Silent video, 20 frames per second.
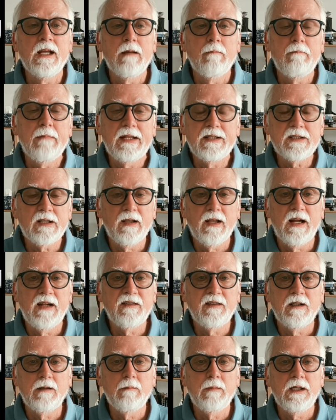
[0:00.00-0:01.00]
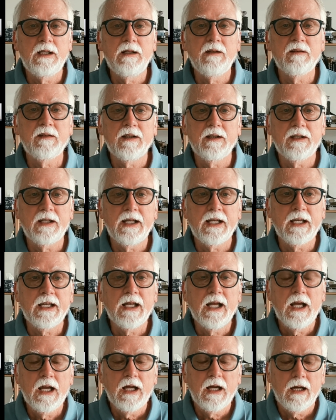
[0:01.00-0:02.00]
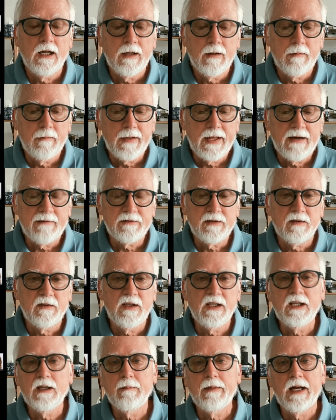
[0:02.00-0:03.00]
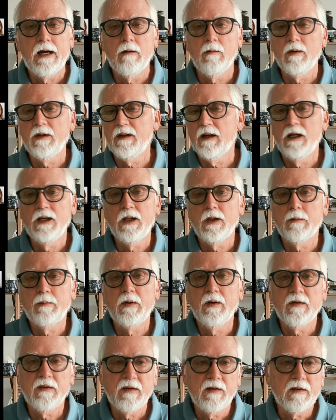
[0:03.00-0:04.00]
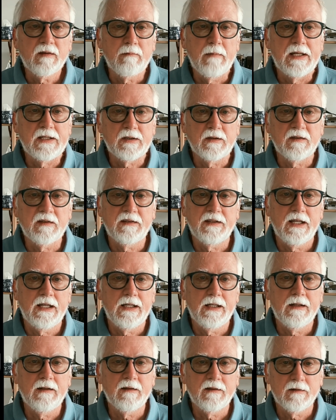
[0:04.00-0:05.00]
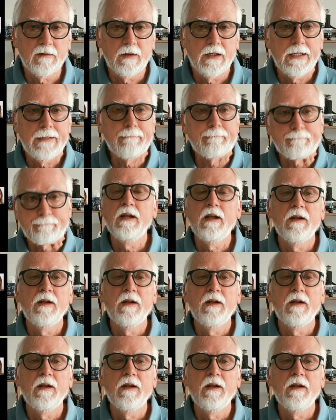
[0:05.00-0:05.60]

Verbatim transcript: Mentalizing means that they um, have to think about what another person's mental state is, right?